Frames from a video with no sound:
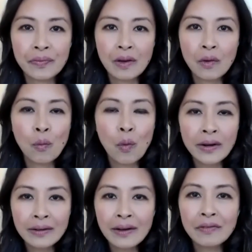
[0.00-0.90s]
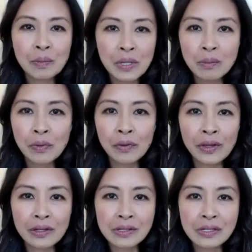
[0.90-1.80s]
One of the people
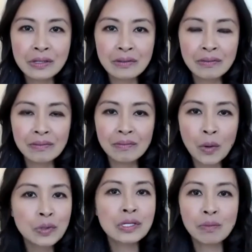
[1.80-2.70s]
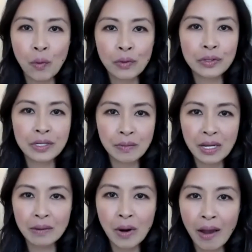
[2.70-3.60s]
that is most important to
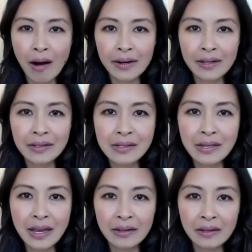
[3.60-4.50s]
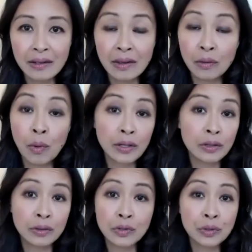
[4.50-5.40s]
me in my audience, and the one
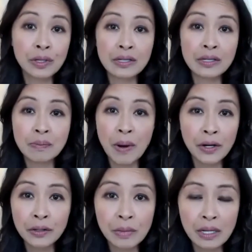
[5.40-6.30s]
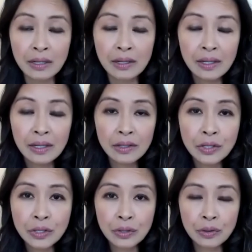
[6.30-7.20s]
who truly inspired me
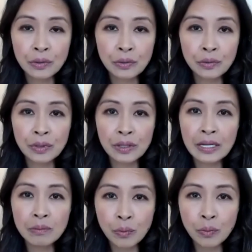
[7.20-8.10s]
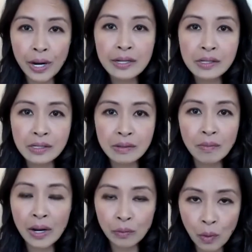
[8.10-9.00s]
to really embrace
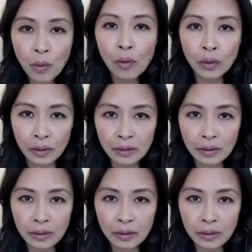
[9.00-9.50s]
my role